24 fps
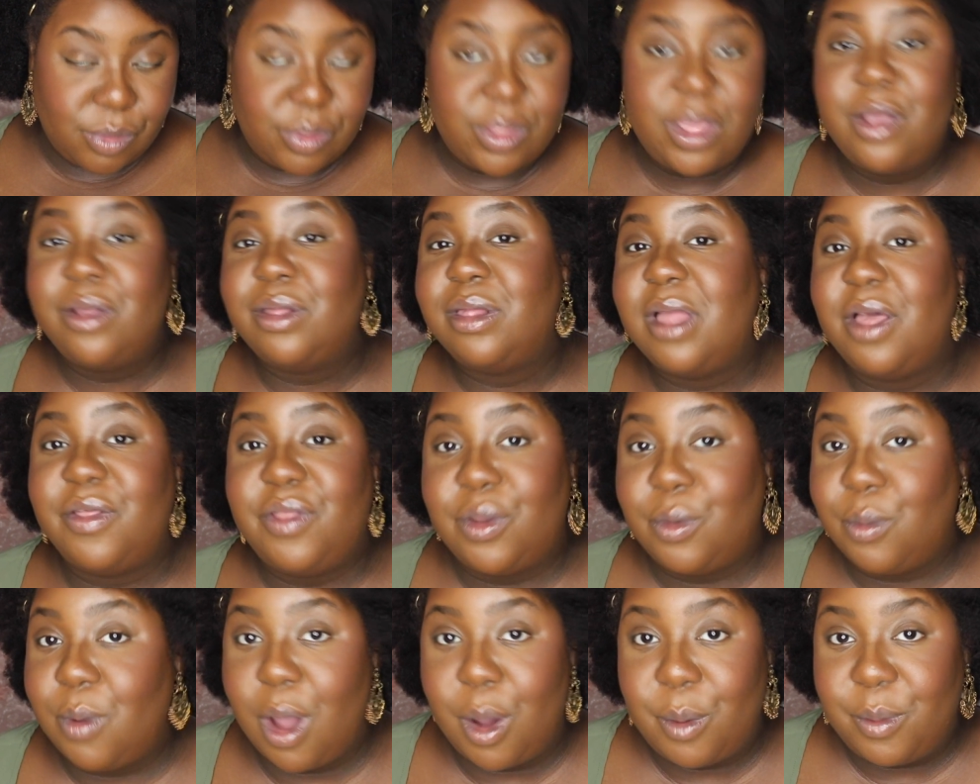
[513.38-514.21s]
There's
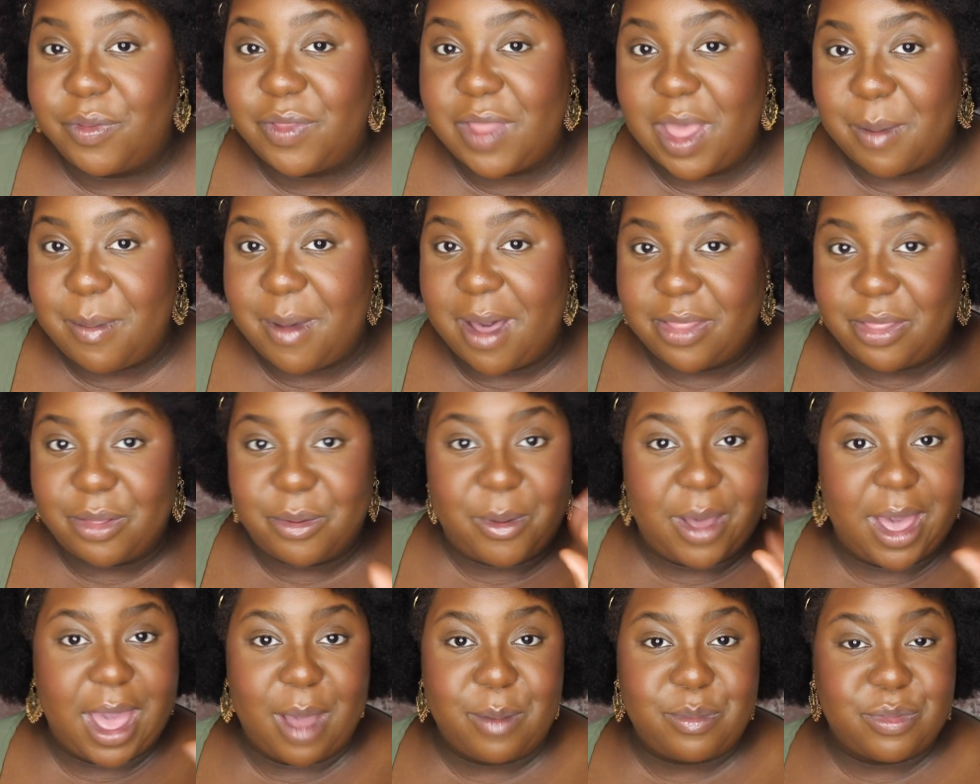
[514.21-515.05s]
nothing wrong with that, by the
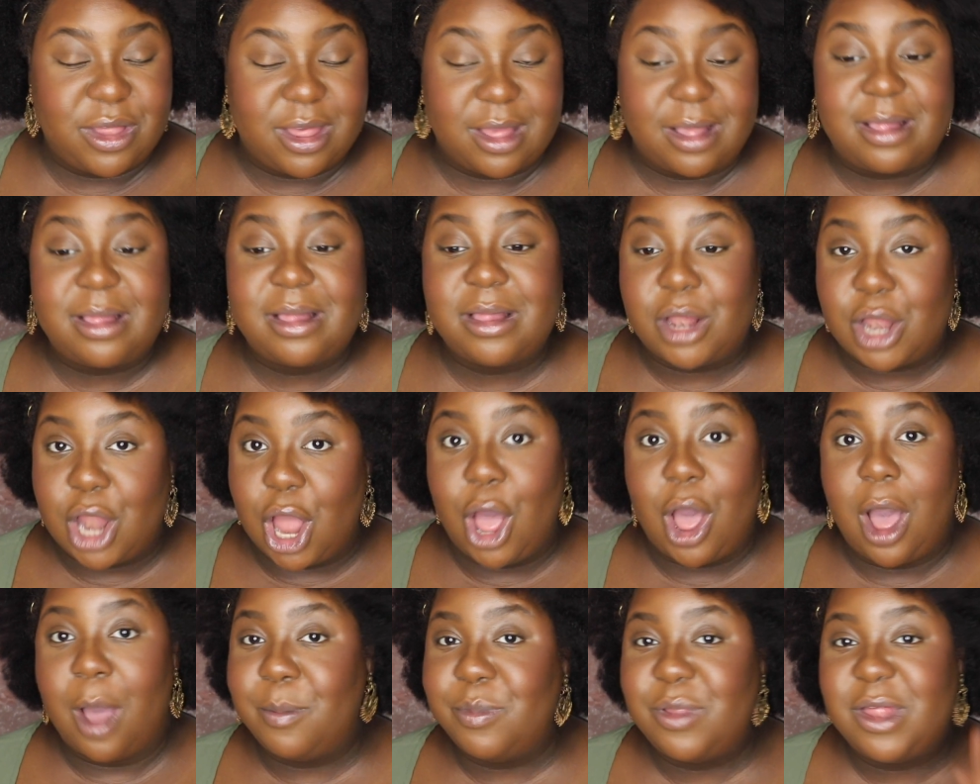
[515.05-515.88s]
way.
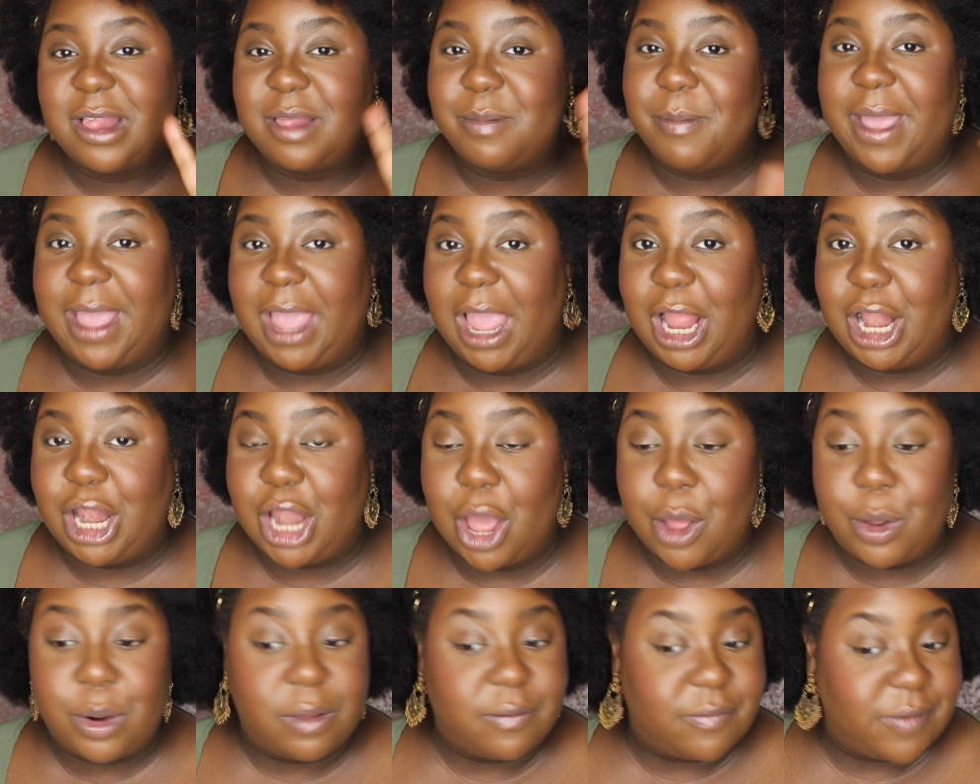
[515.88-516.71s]
I'm just making
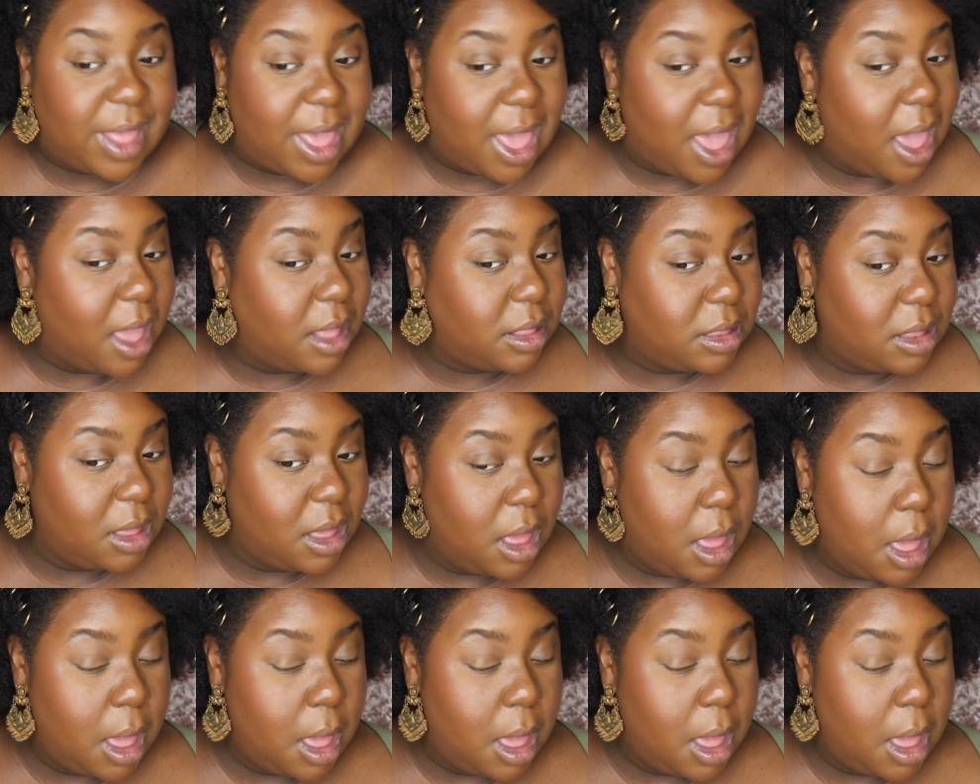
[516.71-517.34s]
note of that.